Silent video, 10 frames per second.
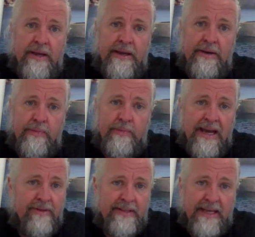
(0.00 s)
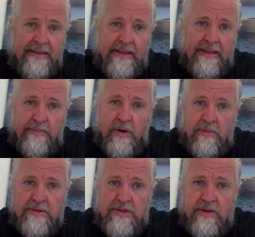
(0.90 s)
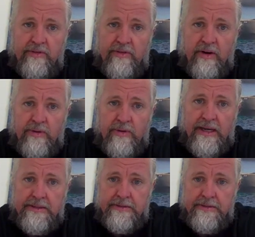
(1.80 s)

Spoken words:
We haven't had any problems so far with that.